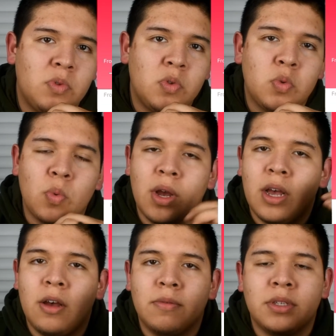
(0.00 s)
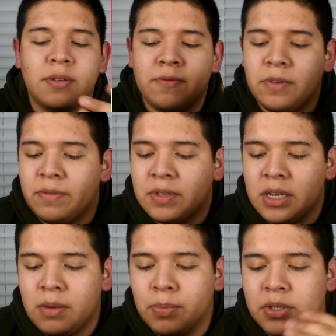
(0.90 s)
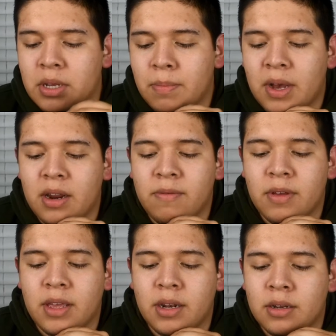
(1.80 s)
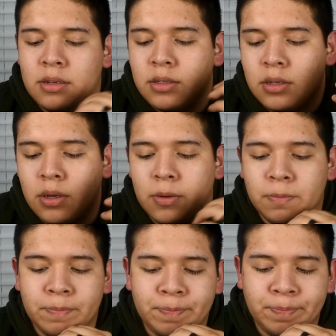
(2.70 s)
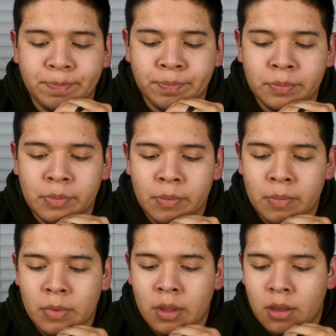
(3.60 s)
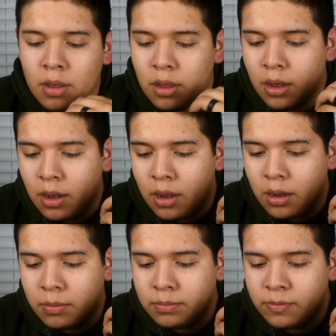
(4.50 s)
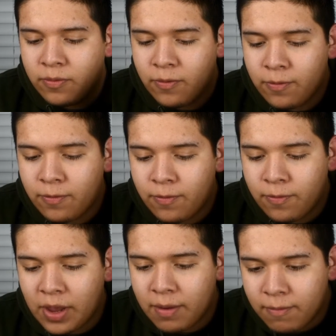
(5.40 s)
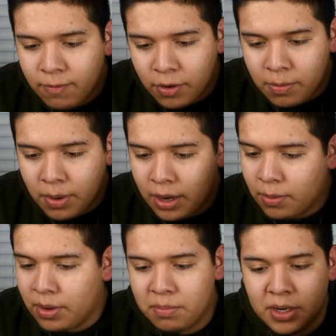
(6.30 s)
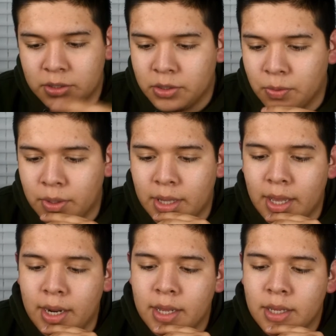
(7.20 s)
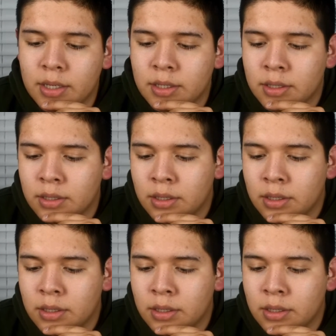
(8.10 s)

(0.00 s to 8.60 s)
12 to 15% body fat. So fat-free body weight, I'm not sure what that is.